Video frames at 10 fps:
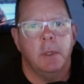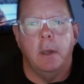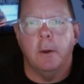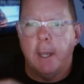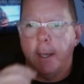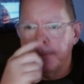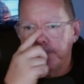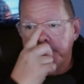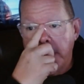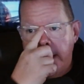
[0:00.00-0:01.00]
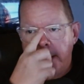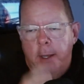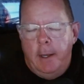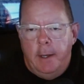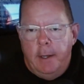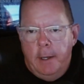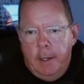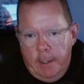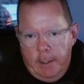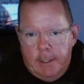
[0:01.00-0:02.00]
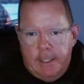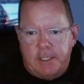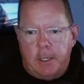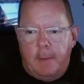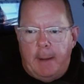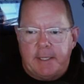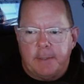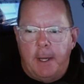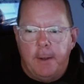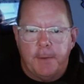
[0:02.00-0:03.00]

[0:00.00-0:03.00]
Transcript: Okay, let's talk about some other